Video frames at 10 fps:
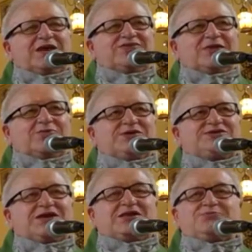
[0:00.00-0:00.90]
that we
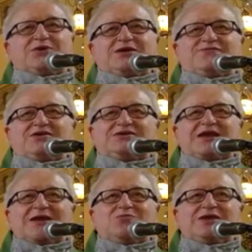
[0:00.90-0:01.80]
celebrate every
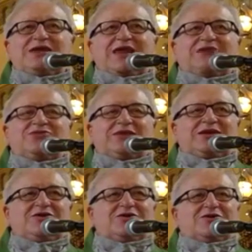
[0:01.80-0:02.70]
time we gather
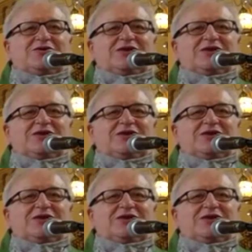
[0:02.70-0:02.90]
here.